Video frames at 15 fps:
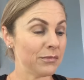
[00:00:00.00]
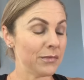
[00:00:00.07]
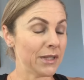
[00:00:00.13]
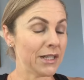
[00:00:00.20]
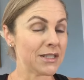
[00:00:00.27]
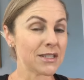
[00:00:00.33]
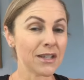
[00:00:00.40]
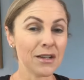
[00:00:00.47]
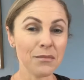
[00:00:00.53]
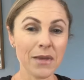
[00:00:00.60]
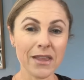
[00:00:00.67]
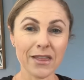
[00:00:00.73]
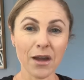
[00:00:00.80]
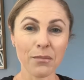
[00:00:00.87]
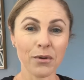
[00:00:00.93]
it's gonna
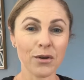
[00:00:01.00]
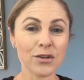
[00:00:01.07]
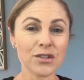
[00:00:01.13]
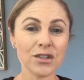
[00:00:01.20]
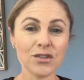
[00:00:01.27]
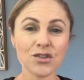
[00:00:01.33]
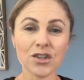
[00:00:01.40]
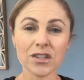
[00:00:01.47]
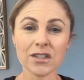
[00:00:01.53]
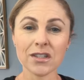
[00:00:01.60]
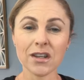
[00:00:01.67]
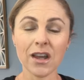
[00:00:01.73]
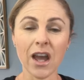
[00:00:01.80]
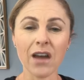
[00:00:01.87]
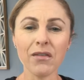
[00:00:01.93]
make that person
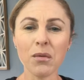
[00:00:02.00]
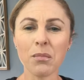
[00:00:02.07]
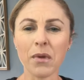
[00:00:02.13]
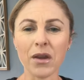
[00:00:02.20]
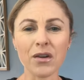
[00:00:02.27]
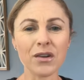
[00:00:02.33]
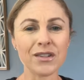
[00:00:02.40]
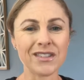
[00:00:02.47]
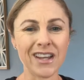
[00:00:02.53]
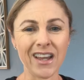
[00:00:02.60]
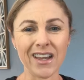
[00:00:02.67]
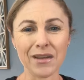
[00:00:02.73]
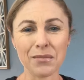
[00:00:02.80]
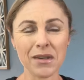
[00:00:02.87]
just have a better day,